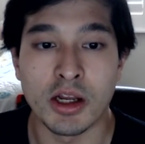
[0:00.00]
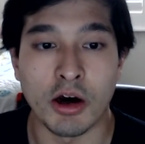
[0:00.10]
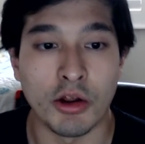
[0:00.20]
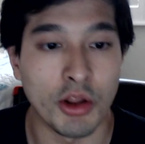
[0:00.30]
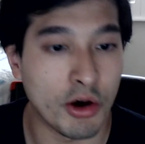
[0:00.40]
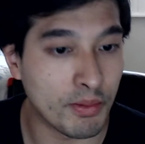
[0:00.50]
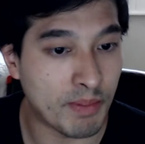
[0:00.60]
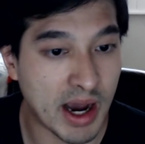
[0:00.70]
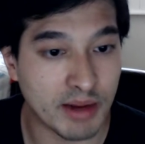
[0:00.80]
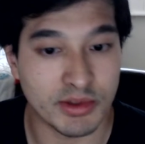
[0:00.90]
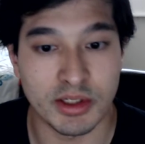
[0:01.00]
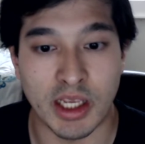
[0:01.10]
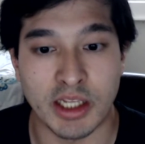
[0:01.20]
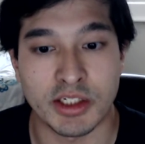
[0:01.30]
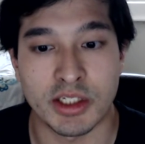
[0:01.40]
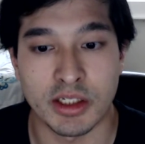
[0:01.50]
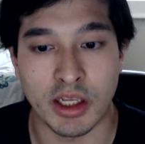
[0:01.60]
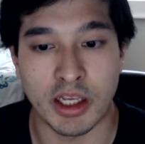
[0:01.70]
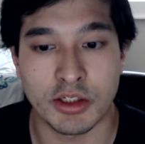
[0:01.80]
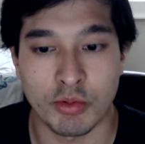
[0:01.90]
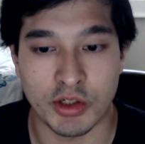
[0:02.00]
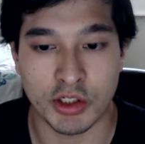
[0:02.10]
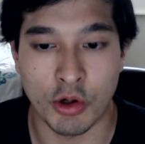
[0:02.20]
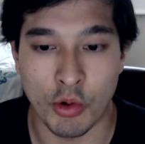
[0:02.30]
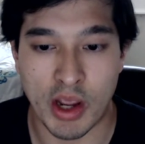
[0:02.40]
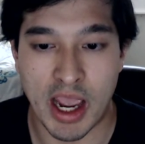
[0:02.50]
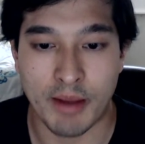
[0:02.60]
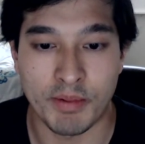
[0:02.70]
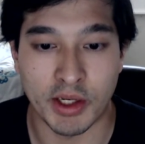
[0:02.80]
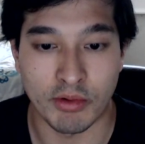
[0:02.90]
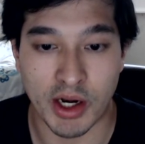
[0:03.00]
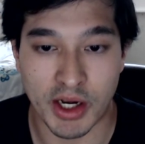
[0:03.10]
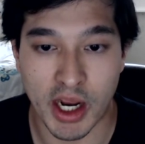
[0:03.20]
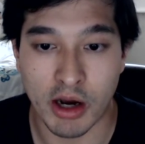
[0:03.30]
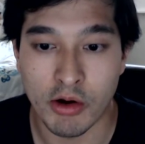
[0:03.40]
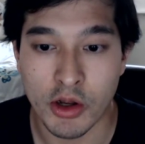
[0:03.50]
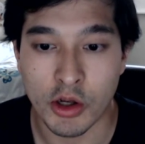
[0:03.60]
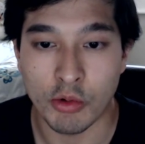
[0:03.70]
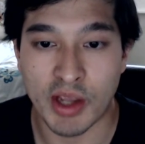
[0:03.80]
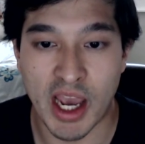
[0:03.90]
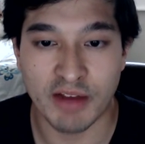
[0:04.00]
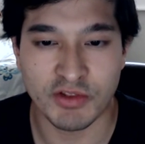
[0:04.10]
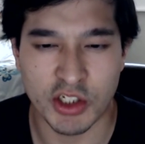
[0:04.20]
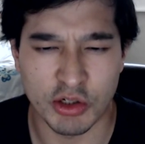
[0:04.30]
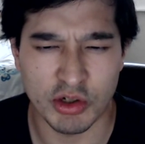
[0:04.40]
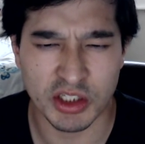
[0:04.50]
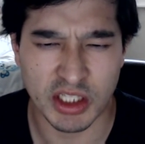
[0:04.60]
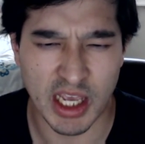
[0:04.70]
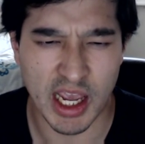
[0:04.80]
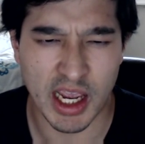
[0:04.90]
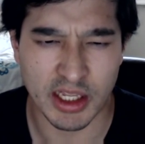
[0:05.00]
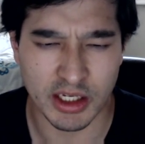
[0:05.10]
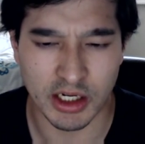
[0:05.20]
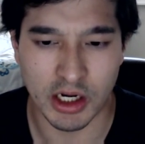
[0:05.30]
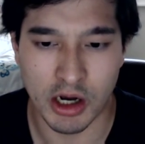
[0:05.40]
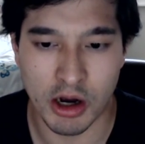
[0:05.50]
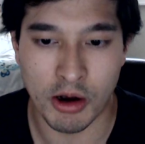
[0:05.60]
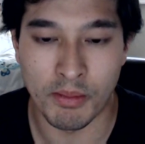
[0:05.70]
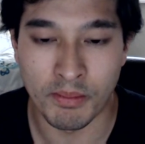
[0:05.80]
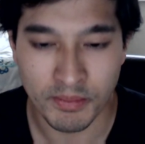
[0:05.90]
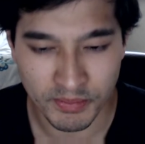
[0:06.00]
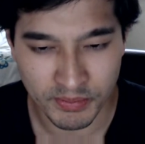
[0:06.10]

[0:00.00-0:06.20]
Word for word: Although Bam hates hates what's go happening right now. We have to it that um,